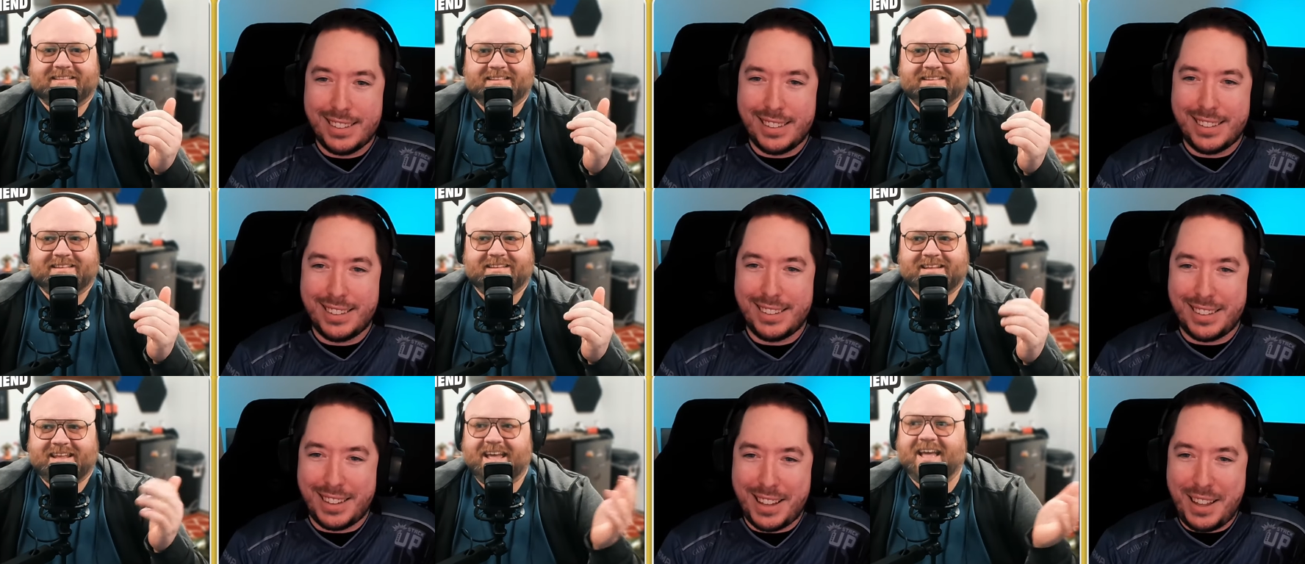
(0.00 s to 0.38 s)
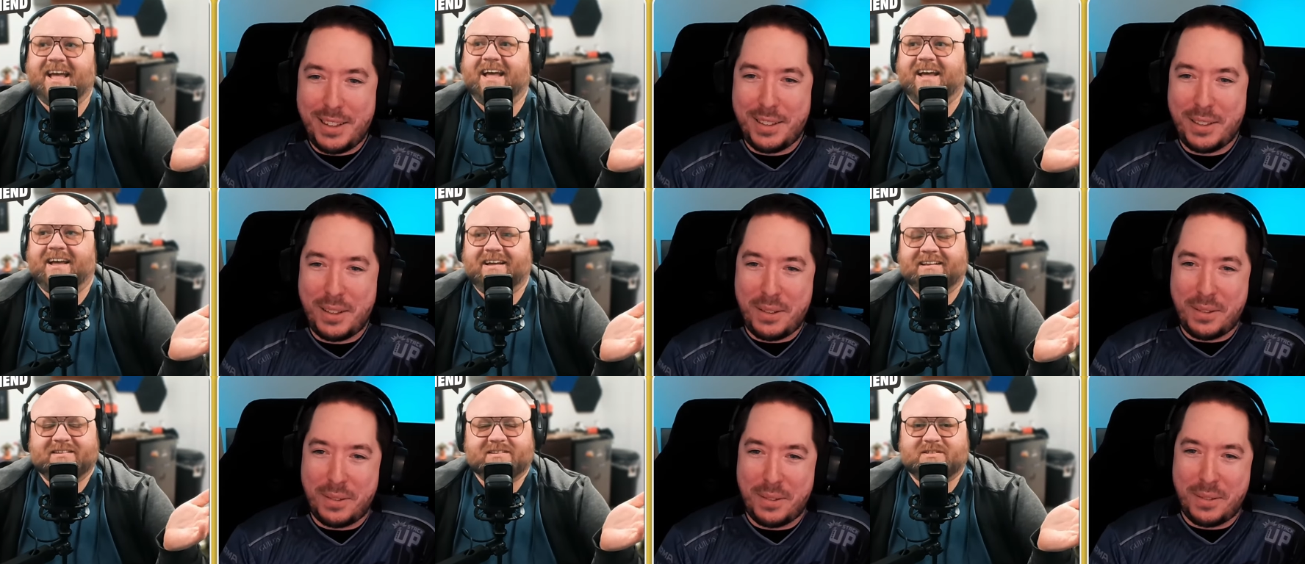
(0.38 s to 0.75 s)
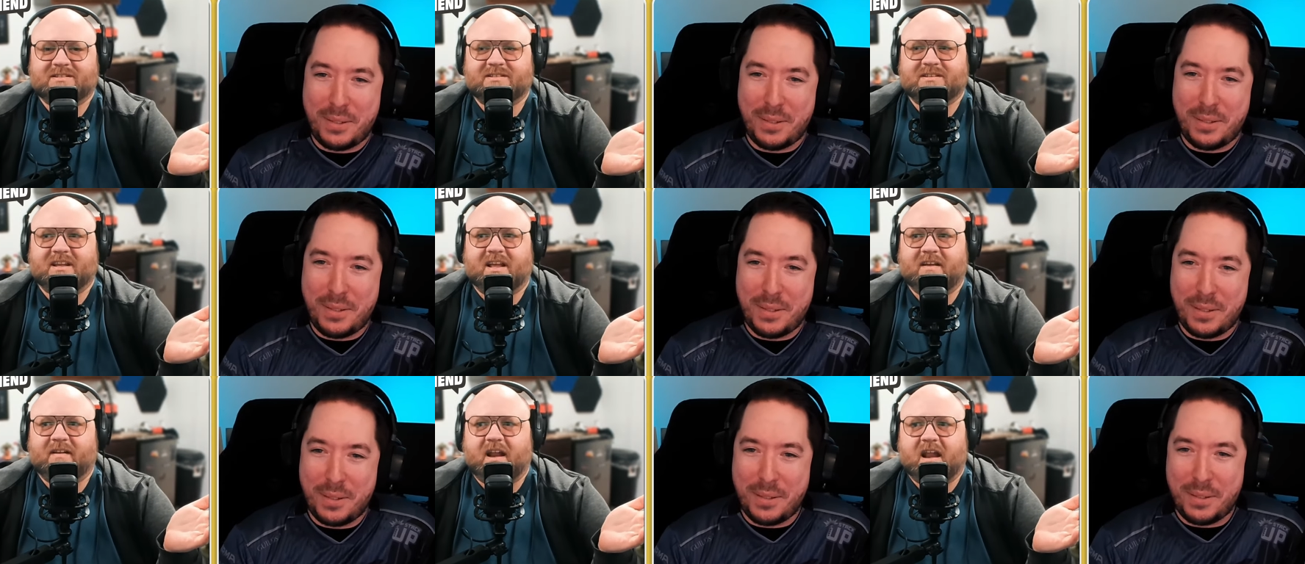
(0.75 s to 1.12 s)
Speaker 1: yeah,
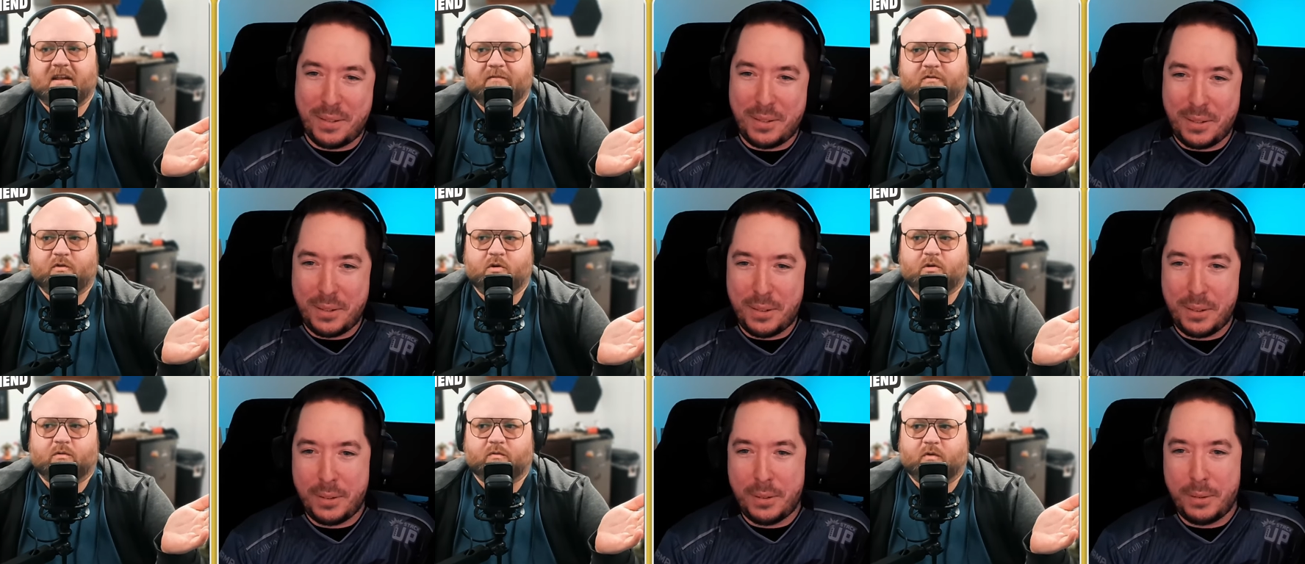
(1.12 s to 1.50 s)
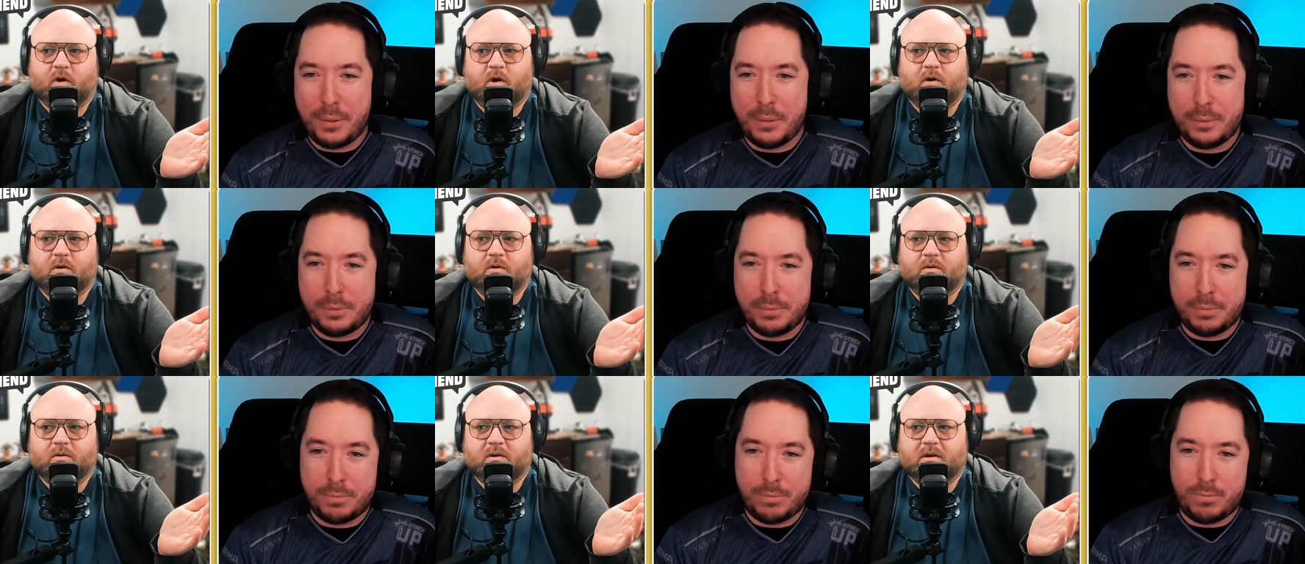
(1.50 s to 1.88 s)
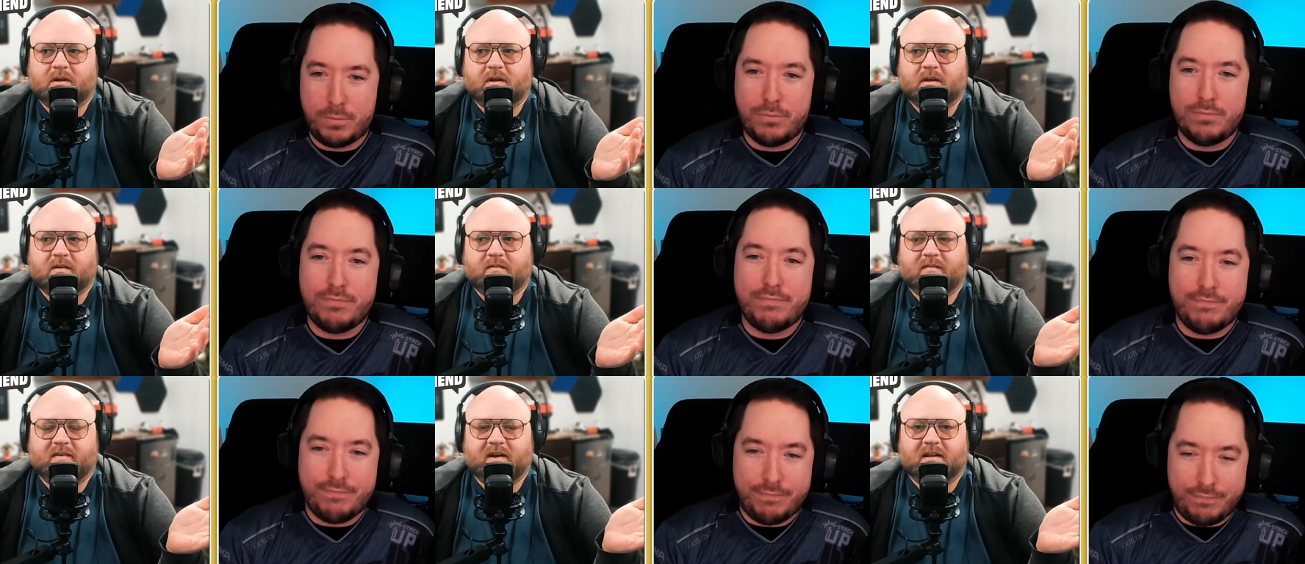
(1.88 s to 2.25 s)
it's and if you're a rogue,
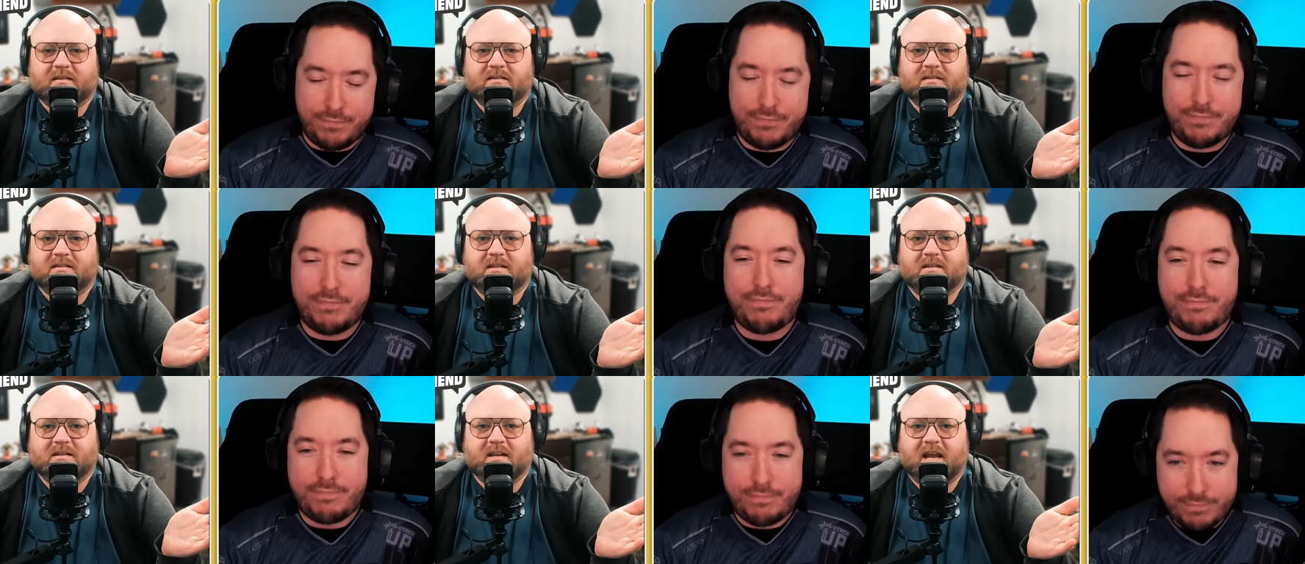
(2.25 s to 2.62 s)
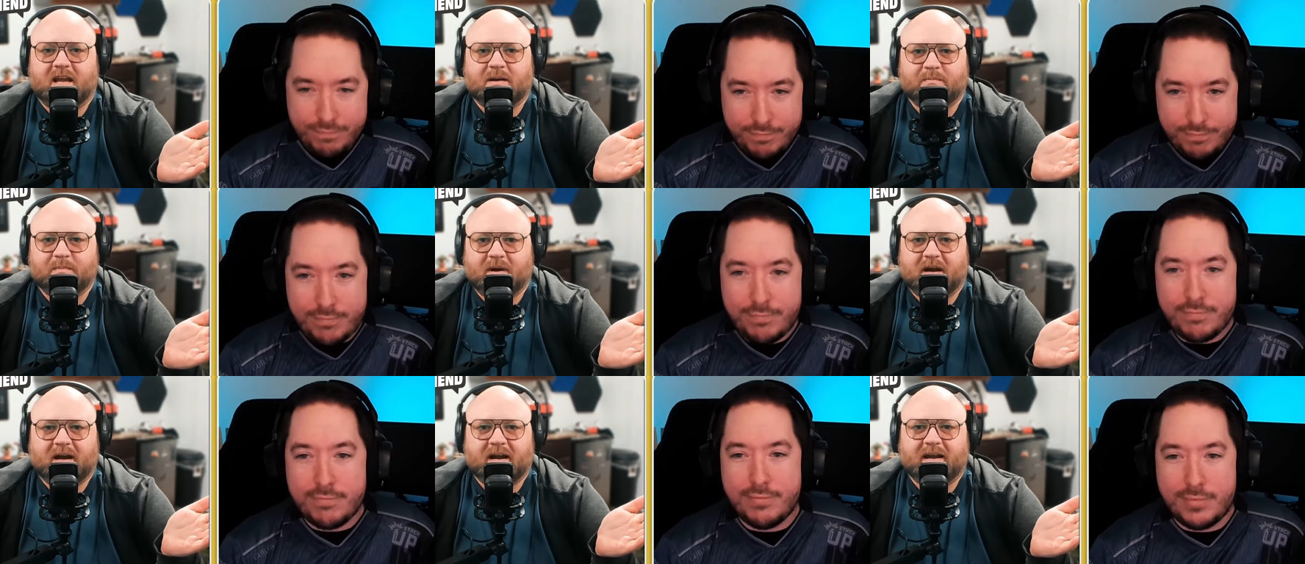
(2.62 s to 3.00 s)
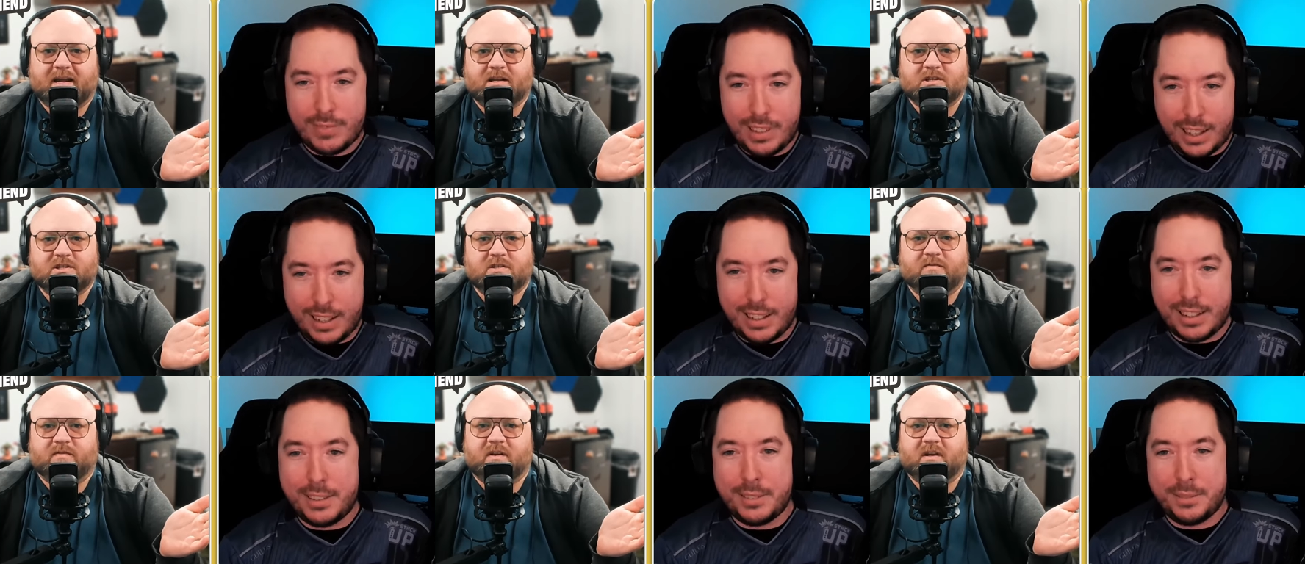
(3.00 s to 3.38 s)
you've got the Deadmines,
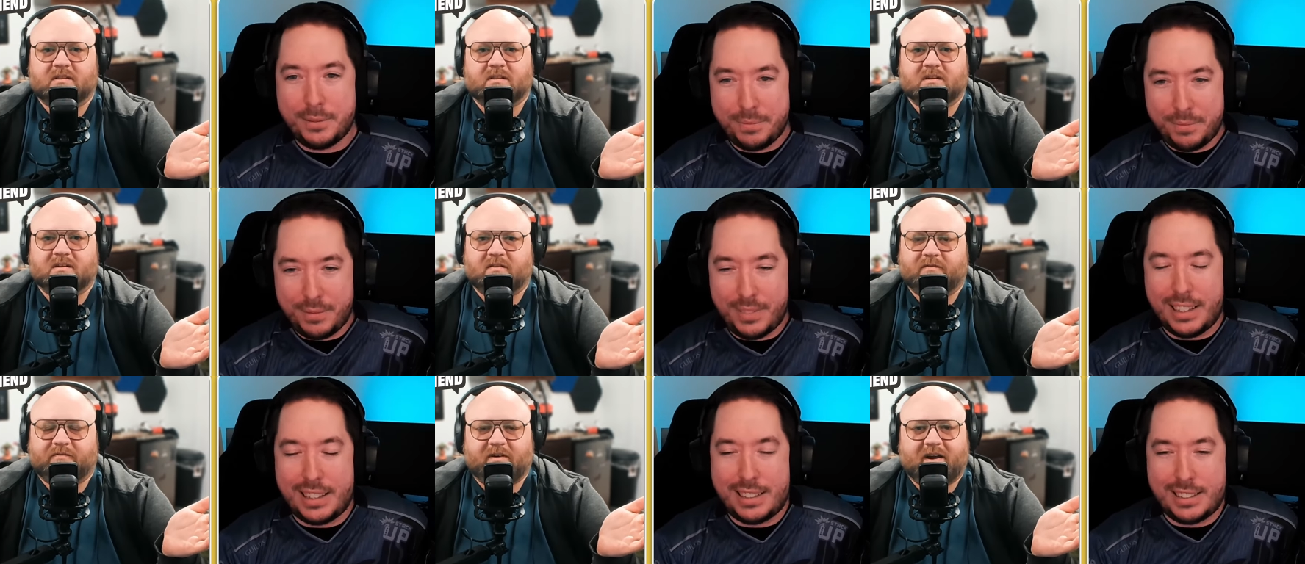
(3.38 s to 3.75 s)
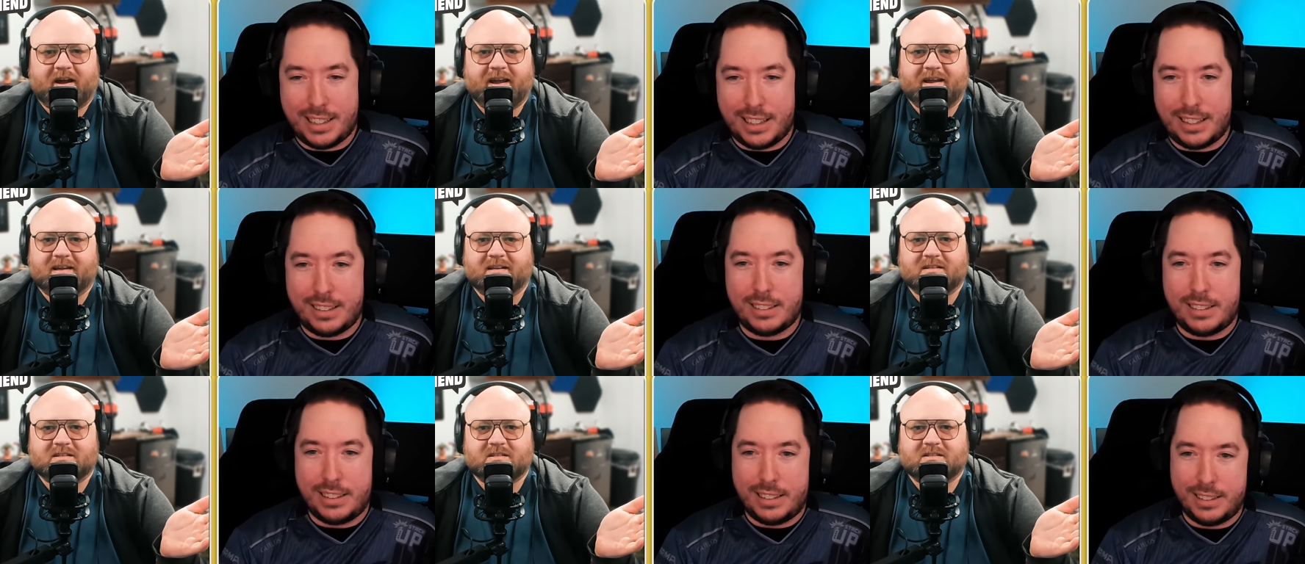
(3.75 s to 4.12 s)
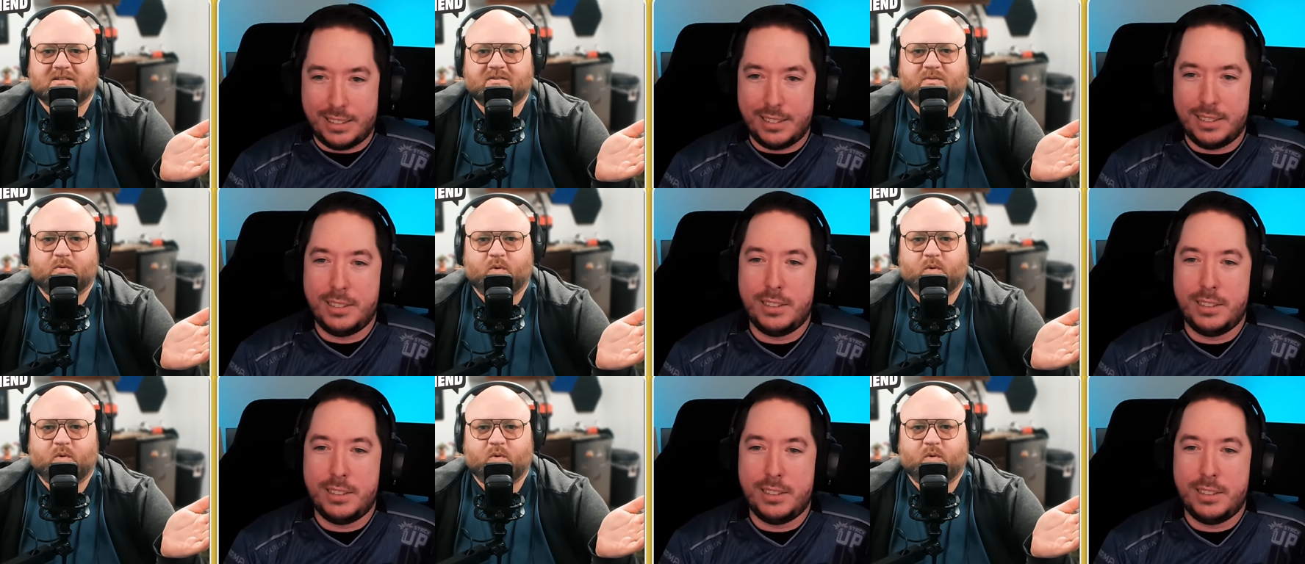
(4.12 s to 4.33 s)
yeah, you've got the Defias exactly.